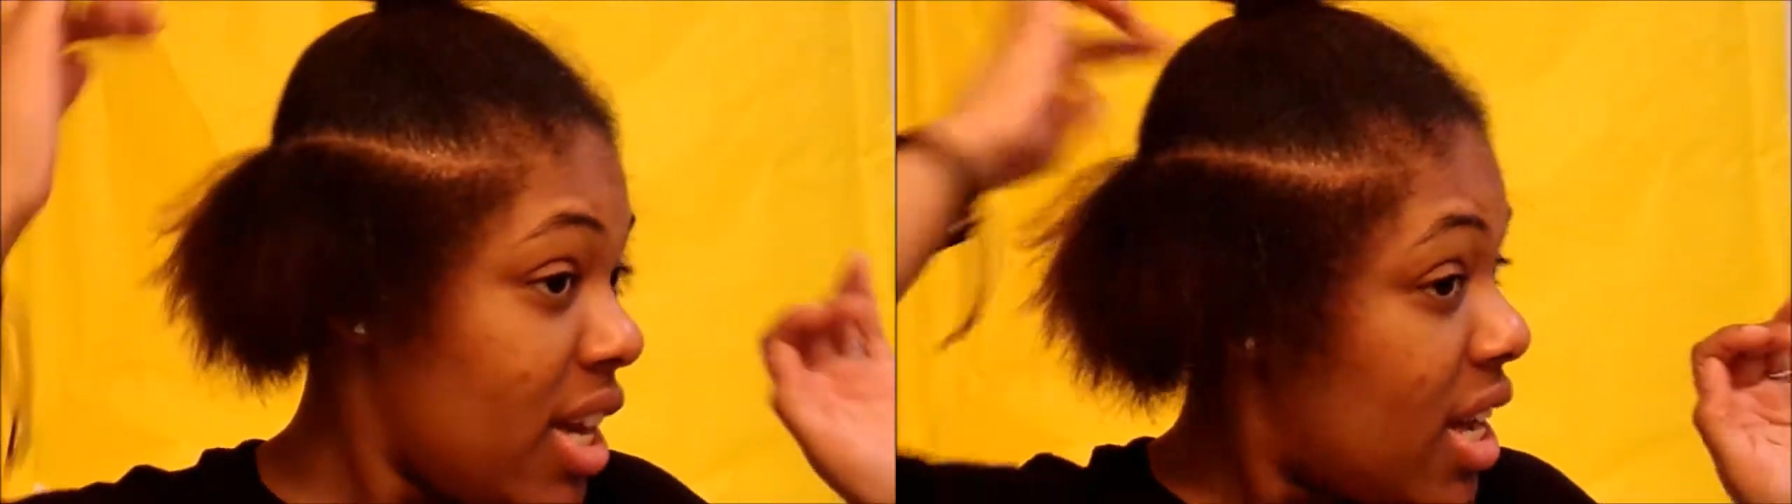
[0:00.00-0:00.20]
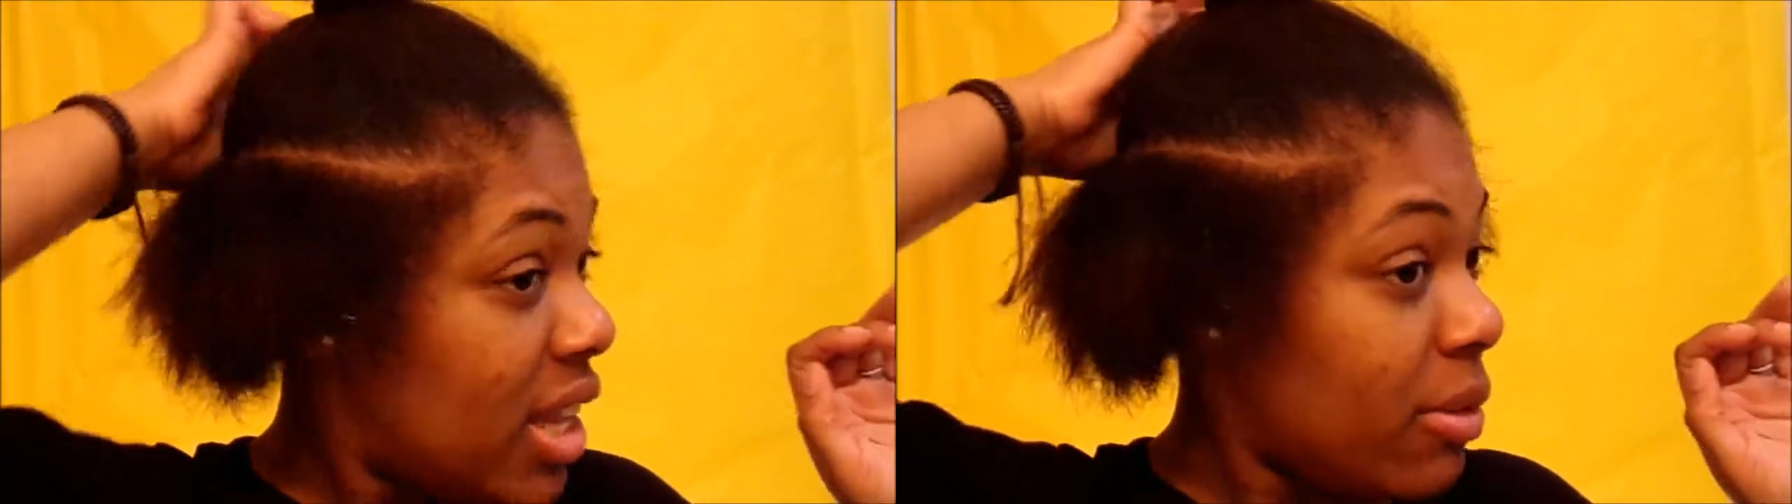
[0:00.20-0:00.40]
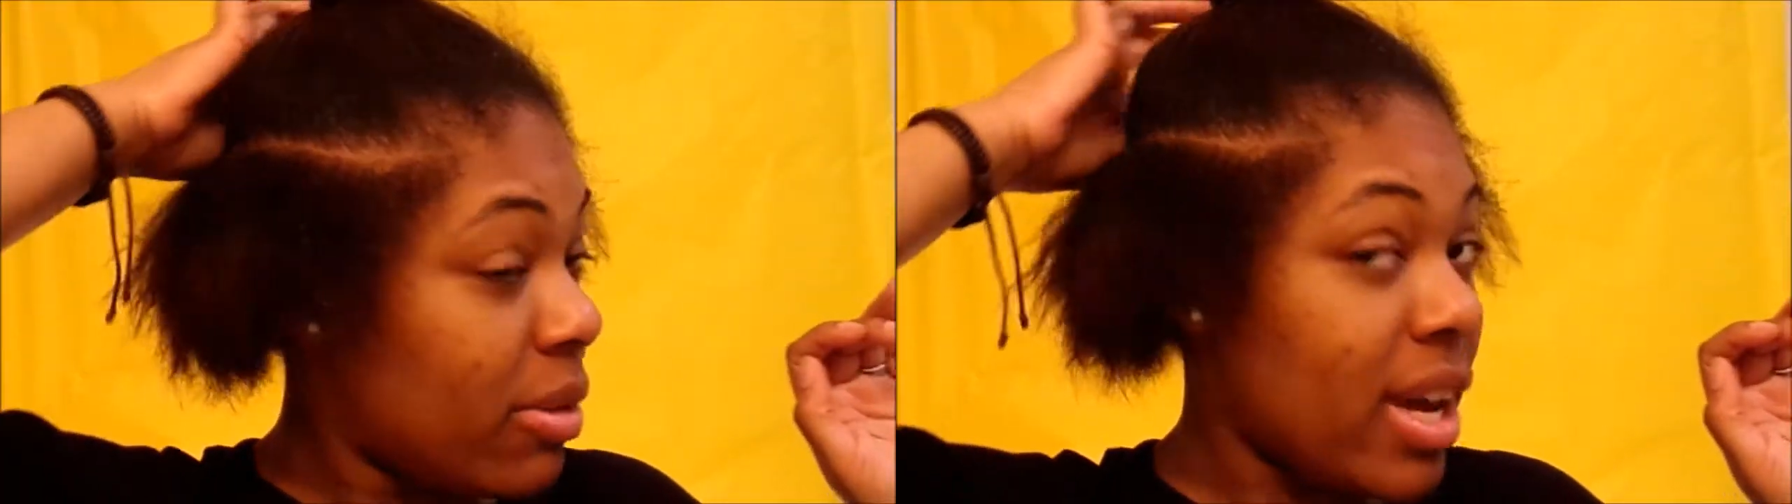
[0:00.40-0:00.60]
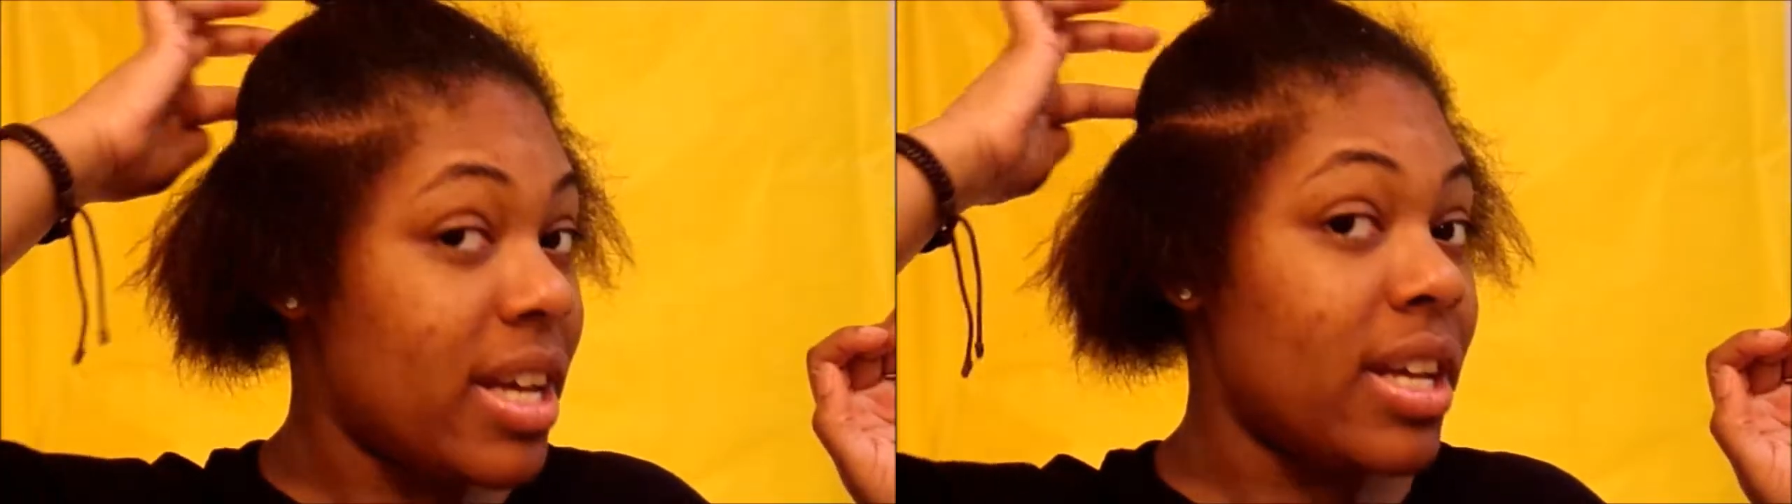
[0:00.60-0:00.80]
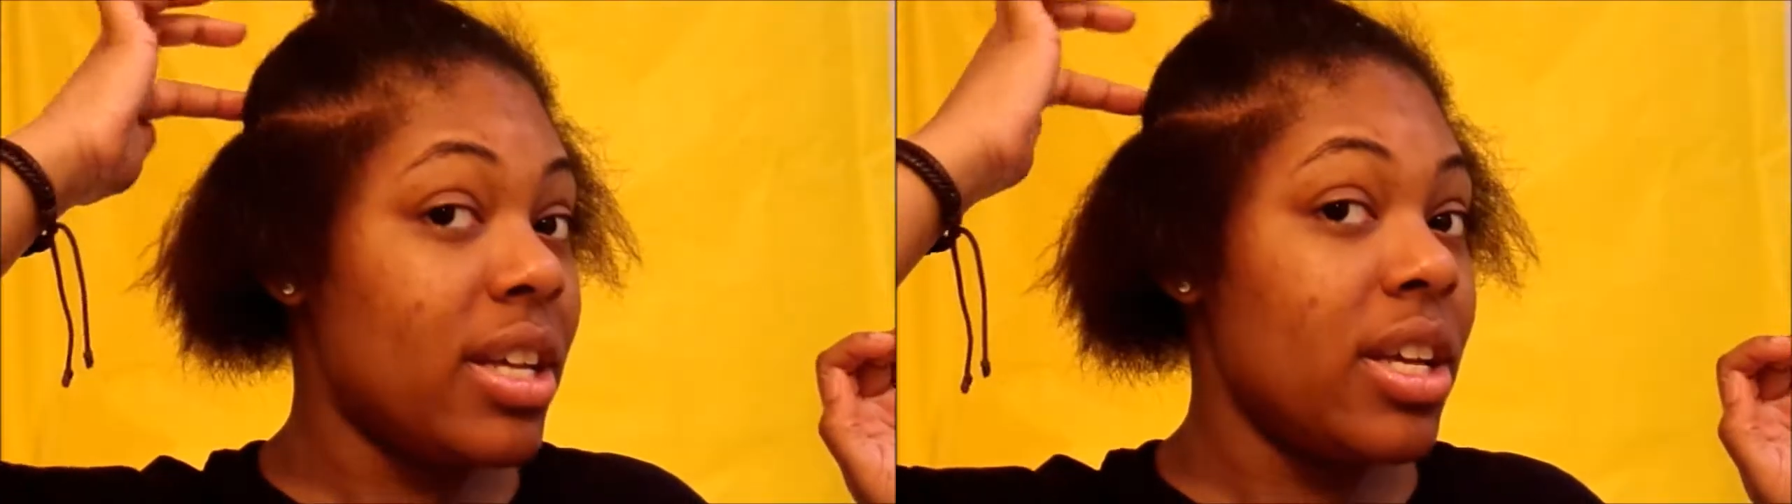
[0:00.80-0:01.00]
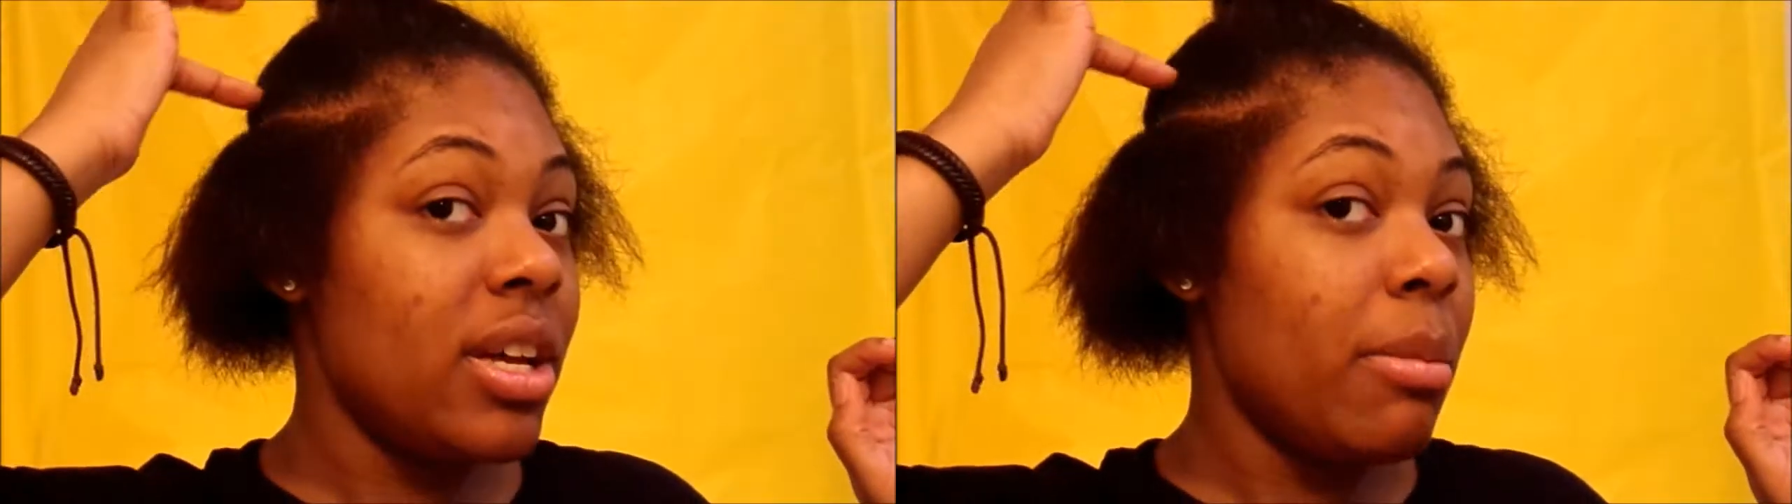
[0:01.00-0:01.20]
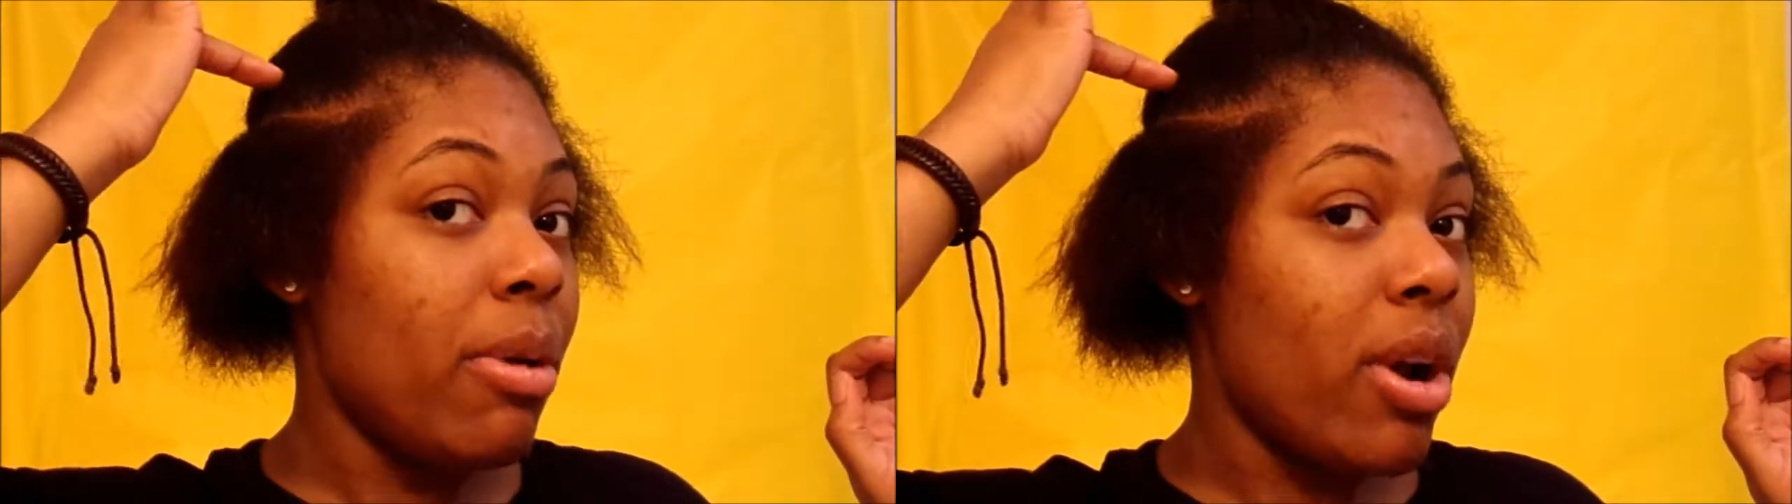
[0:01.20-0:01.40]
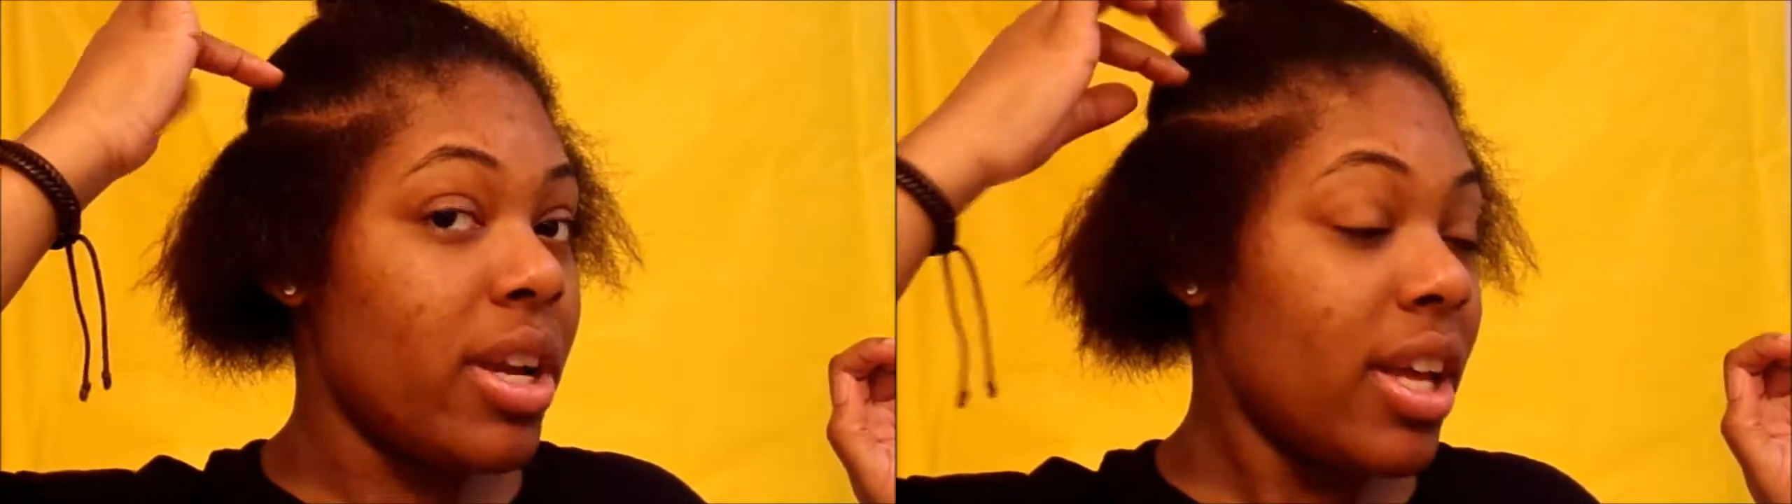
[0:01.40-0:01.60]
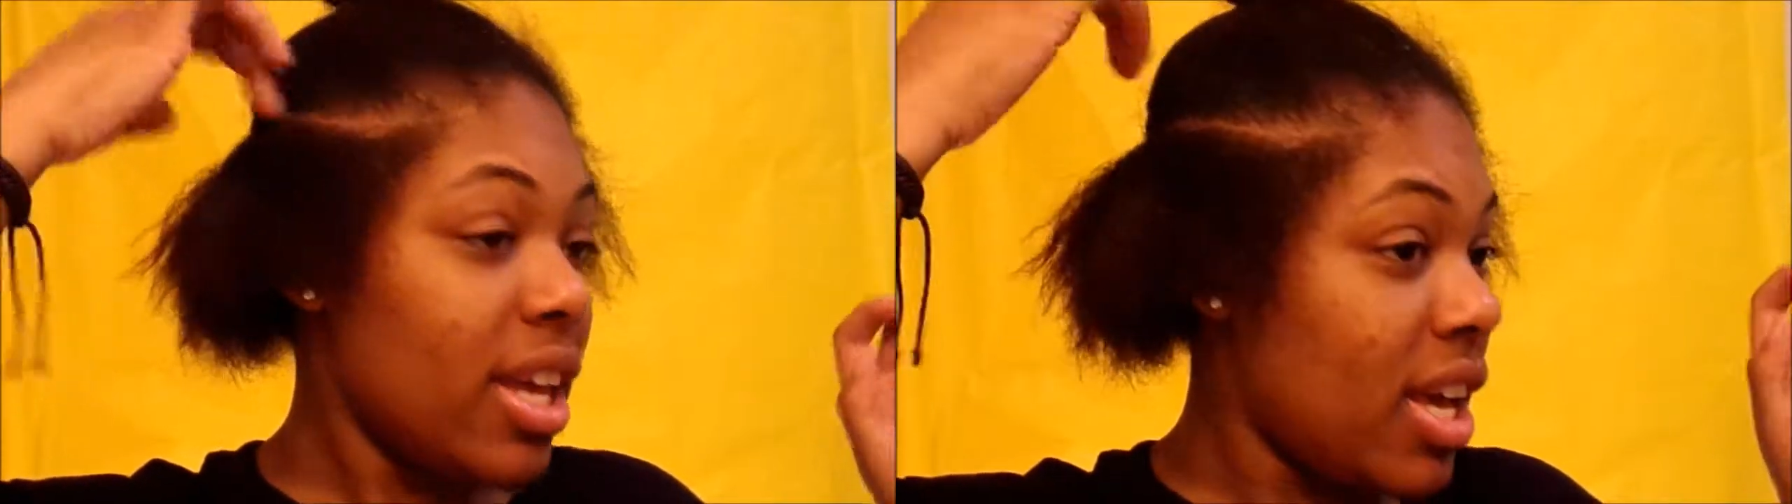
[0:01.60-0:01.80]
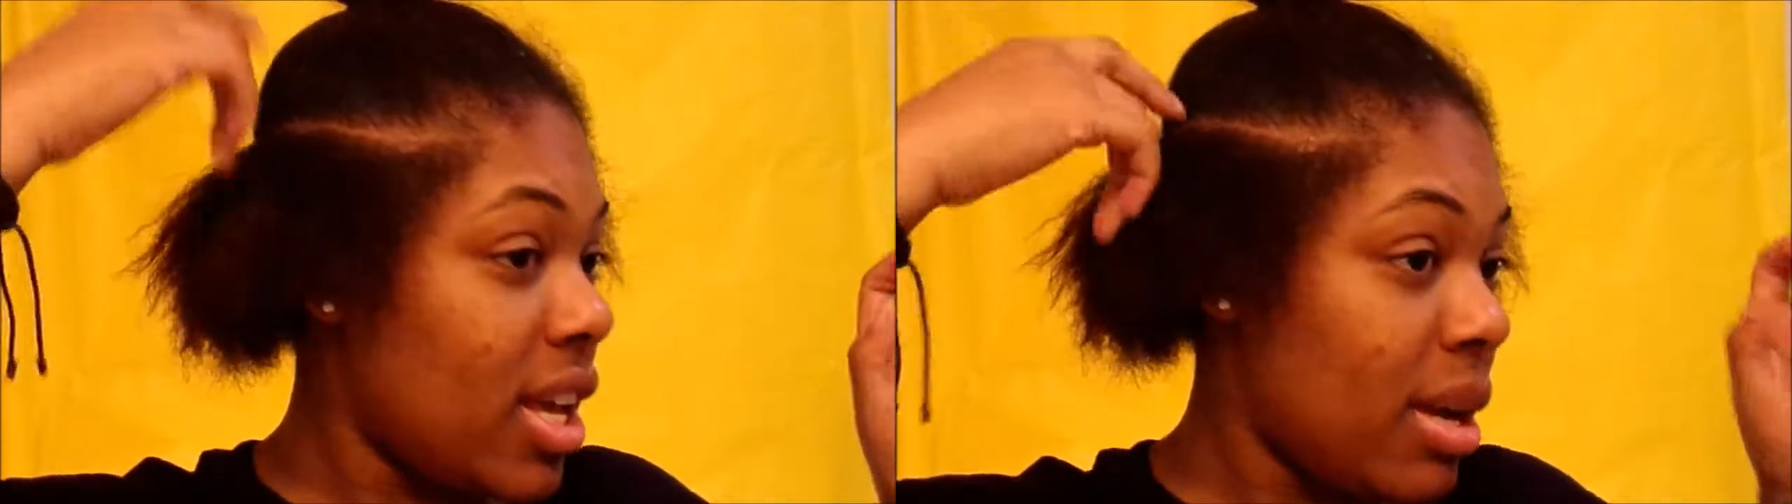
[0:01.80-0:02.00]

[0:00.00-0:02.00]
And then when I part it again,